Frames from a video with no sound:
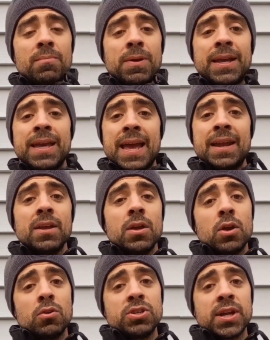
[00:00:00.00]
But again,
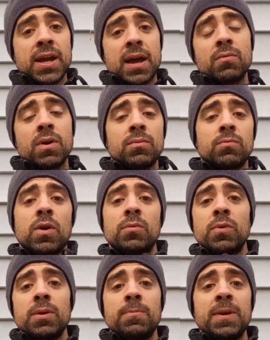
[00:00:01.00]
go check out
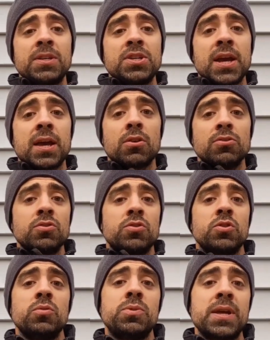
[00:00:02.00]
Run Repeat. Check out our
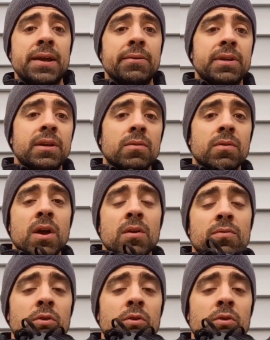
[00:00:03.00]
YouTube channel here